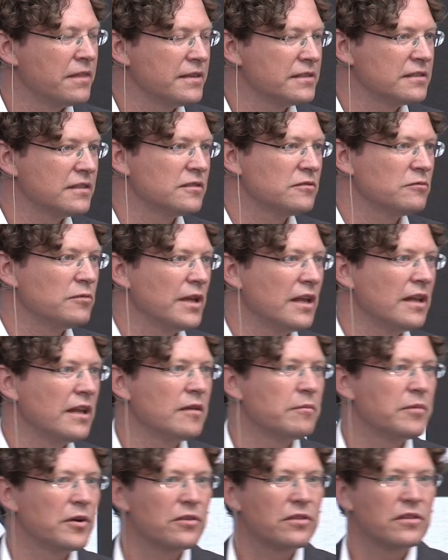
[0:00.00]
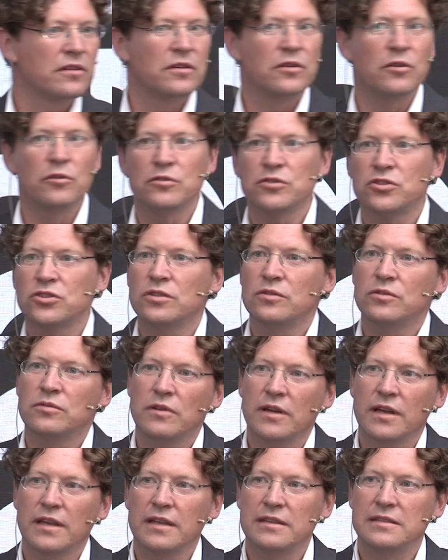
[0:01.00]
This is really about the notion,
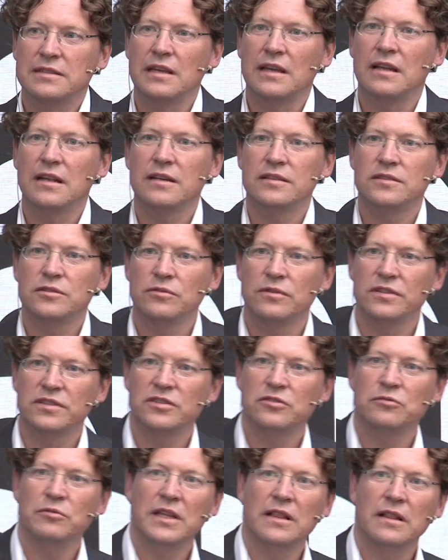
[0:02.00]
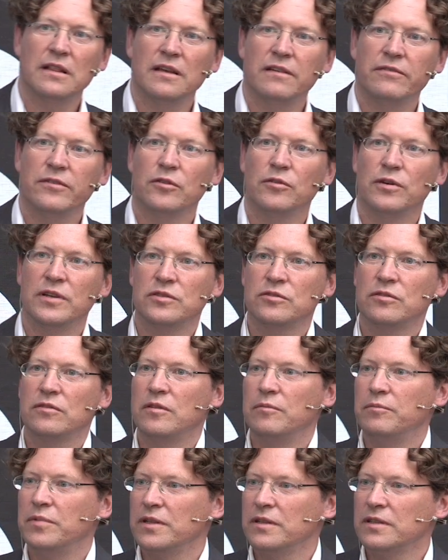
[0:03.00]
do I get daylight to the street level or into
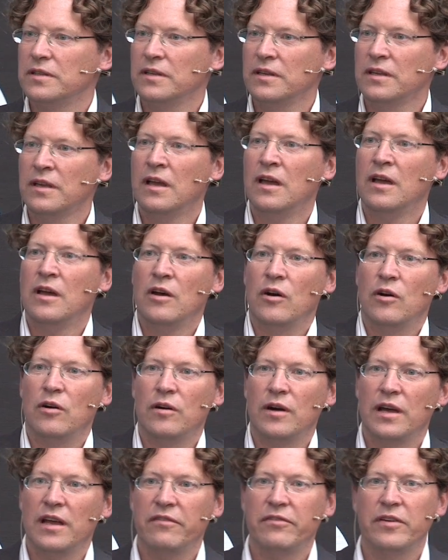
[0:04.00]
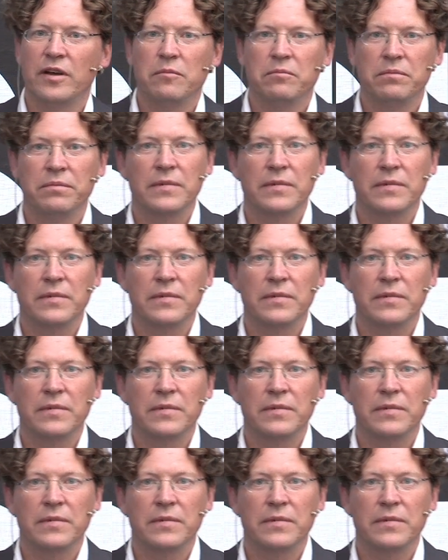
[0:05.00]
the building, or have I